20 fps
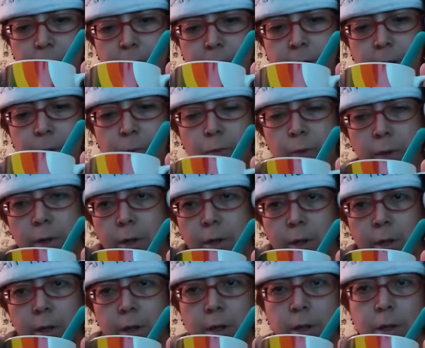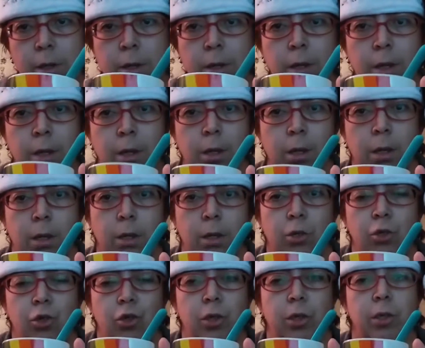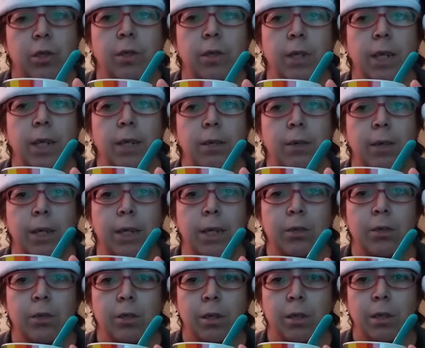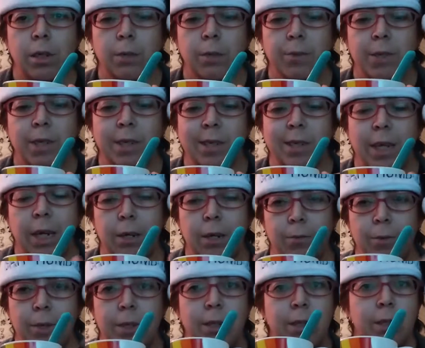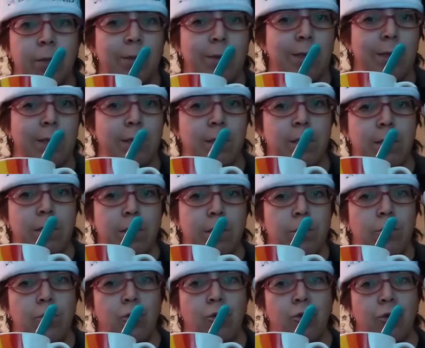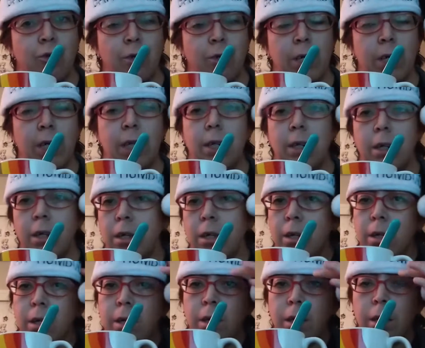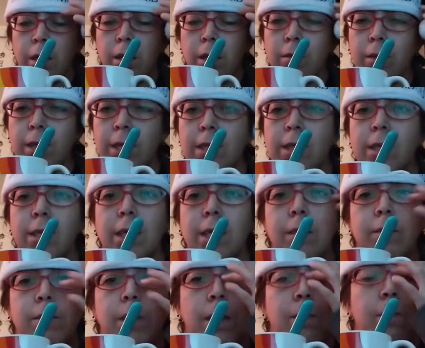whenever I work, just so they don't get dirty, because I don't want to deal with dirty clothing sleeves.